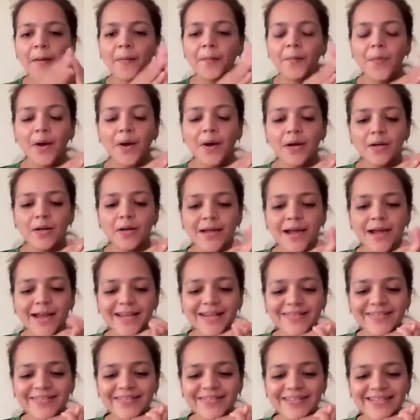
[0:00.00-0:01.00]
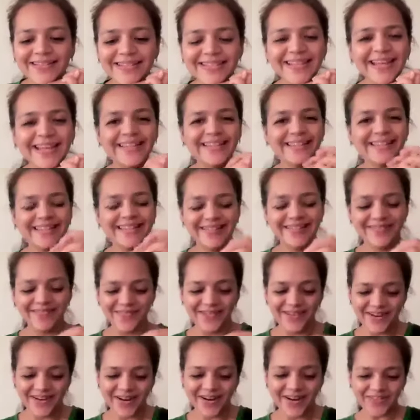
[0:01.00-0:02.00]
But I noticed that
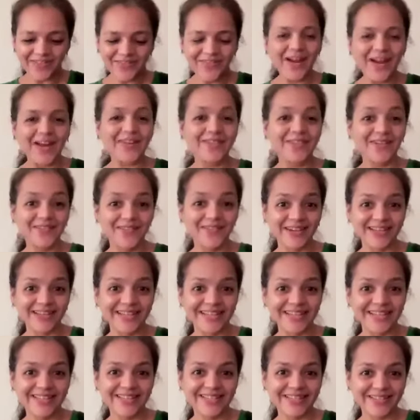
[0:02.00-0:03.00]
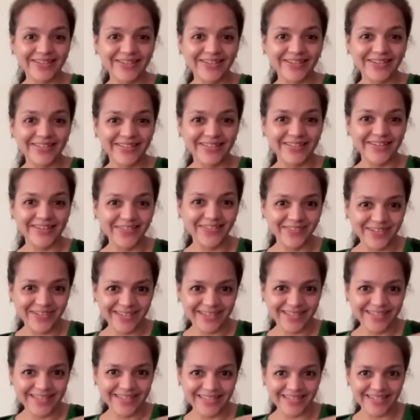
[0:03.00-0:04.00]
we are five of us or three of
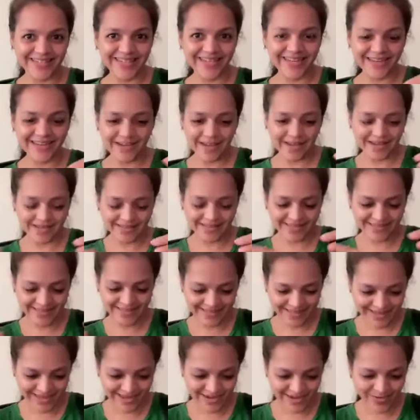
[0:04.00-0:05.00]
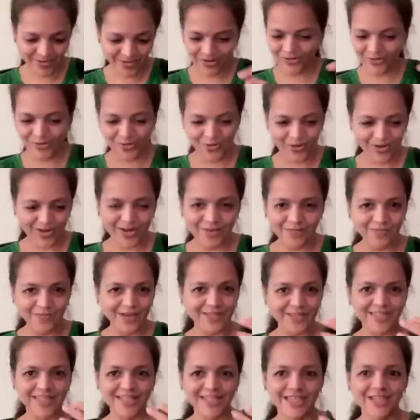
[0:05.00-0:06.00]
us sitting or talking,
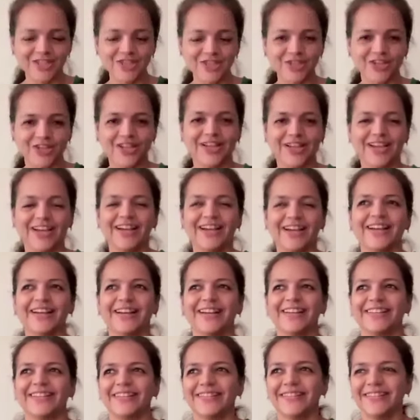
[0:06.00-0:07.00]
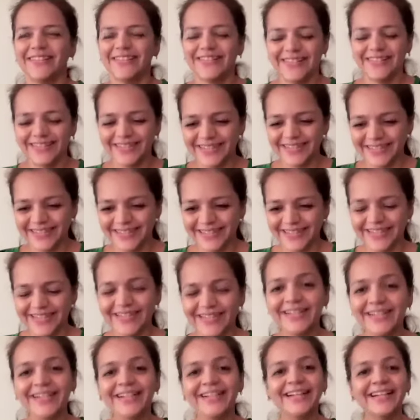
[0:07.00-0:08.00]
facing each other.
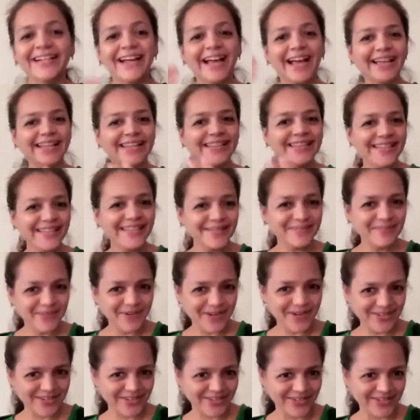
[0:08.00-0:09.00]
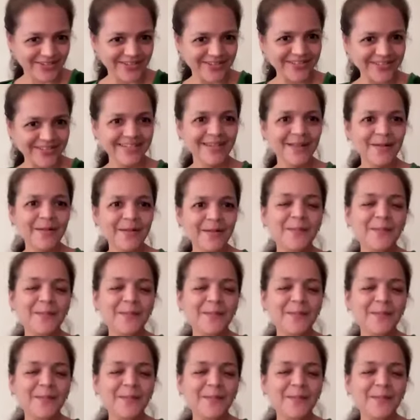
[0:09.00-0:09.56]
And this person